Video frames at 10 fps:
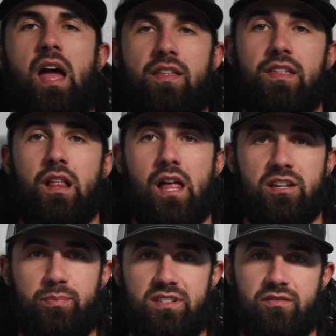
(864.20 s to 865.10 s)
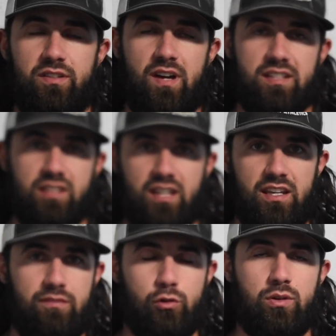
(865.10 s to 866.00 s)
And then the last piece of advice I can
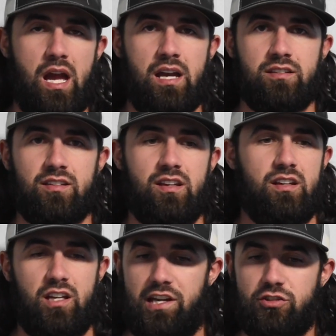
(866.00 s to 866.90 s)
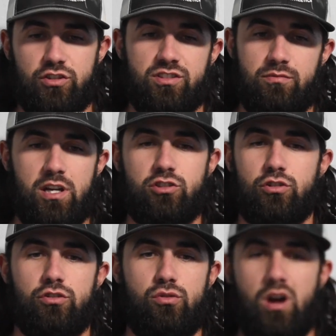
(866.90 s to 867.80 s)
give you guys is just to make
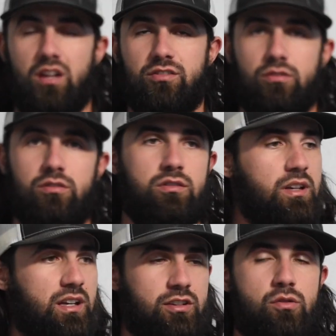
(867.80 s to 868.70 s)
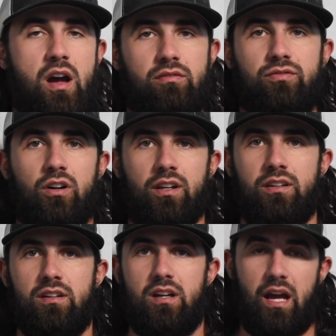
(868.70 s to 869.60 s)
sure you hustle and you have fun.
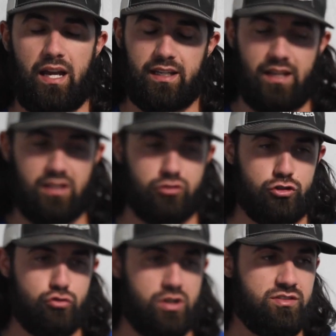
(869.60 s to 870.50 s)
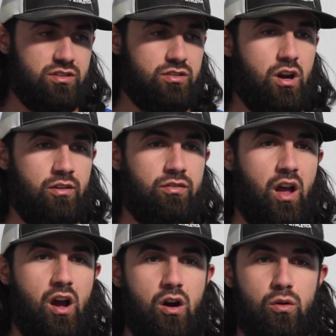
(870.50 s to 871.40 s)
I cannot stress enough
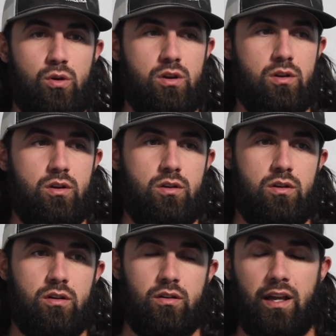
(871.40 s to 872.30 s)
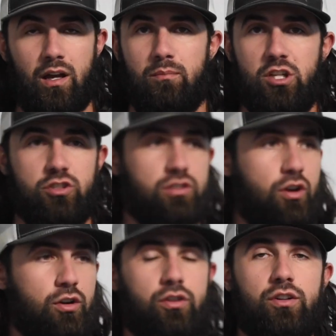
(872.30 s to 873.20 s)
how, like I mentioned
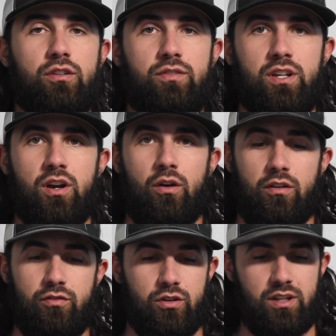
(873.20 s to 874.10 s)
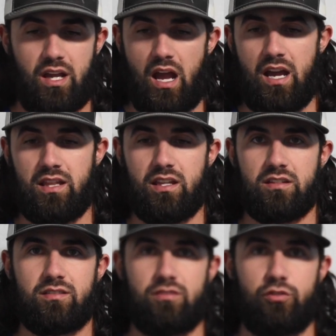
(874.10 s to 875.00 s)
earlier in the video, if you're the guy
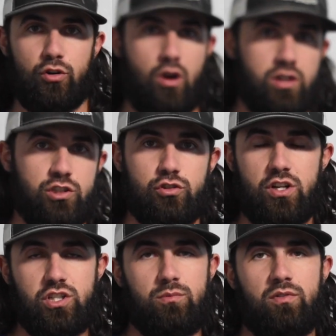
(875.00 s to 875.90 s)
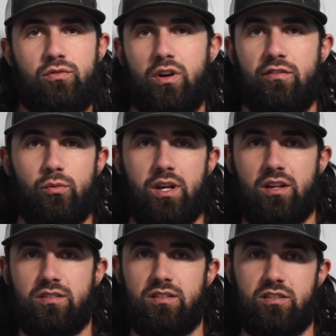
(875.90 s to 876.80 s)
you're already stretching before everyone
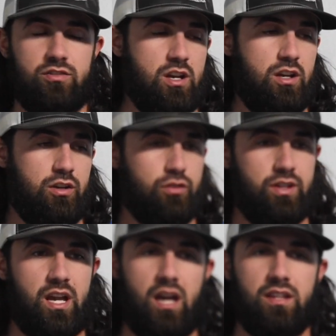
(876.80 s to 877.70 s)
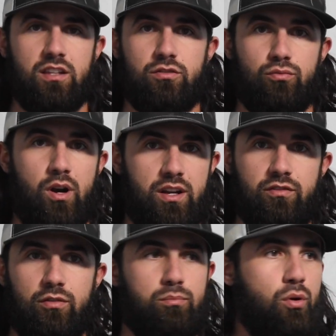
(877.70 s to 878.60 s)
else is, you're the guy that's running
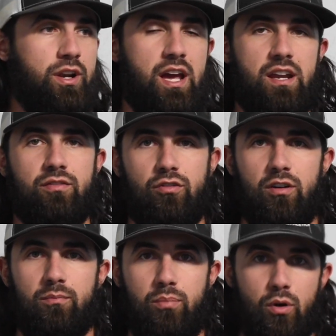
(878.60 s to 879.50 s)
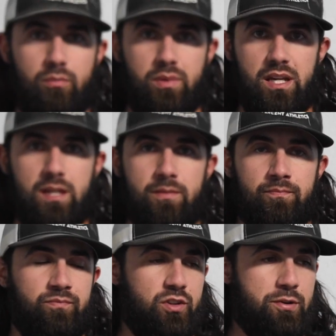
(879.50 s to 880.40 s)
from point A to point B,
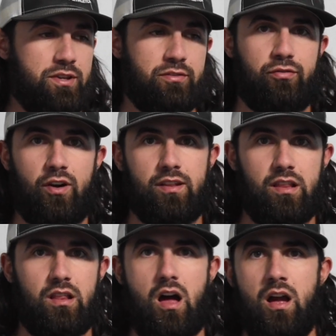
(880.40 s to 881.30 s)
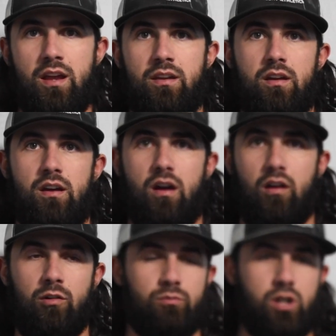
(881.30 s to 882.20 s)
you're at the front of the line,
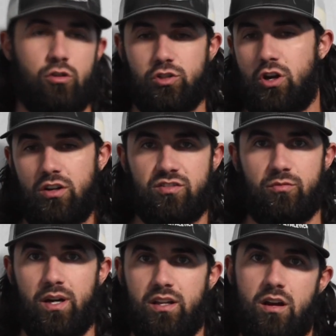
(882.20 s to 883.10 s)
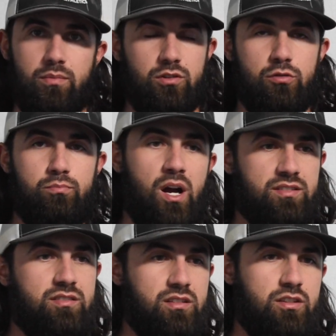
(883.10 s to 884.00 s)
coach calls everybody up and you
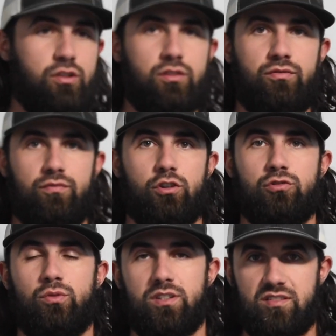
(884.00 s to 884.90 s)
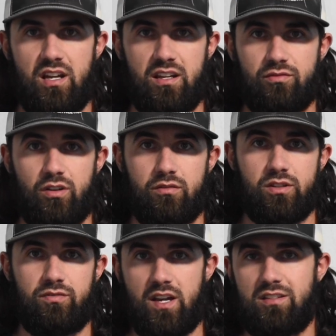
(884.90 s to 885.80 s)
bust it and you're the first one standing in front of
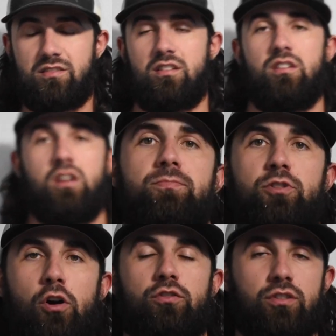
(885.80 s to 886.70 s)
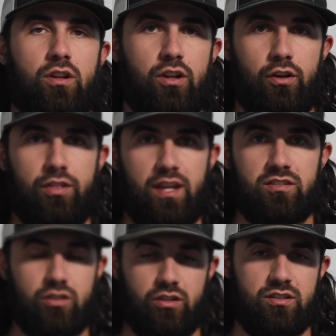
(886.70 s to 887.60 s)
his face, and those are the little
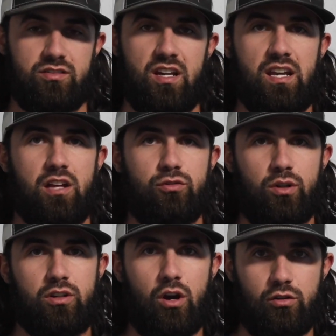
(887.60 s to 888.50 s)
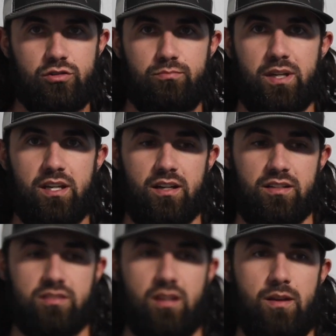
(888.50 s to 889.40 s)
things that are going to stand out to a coach,
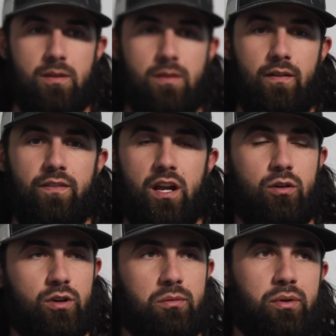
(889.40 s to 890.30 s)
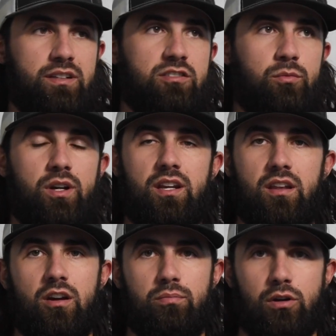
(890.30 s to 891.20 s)
because they don't want to bring someone into
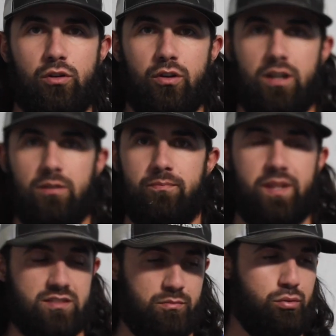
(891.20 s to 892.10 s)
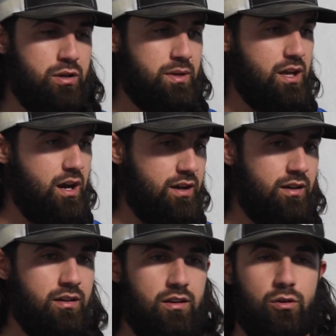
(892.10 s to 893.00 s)
their program that's a prima
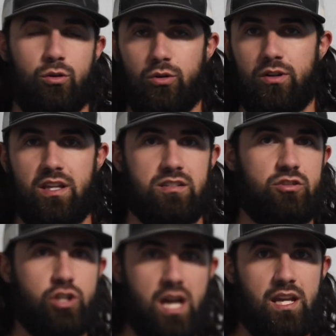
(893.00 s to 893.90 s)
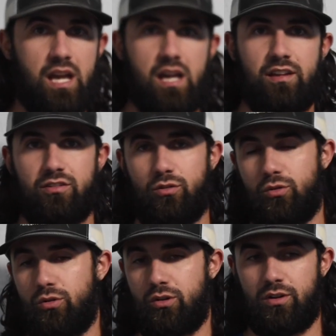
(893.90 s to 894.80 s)
donna, or that's a jackass,
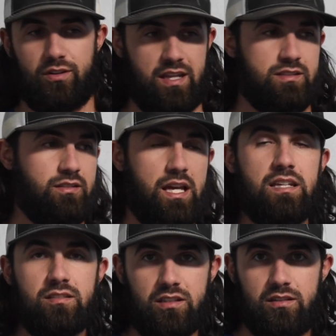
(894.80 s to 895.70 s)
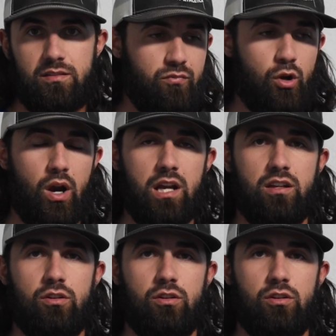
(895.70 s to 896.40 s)
or that's lazy. right?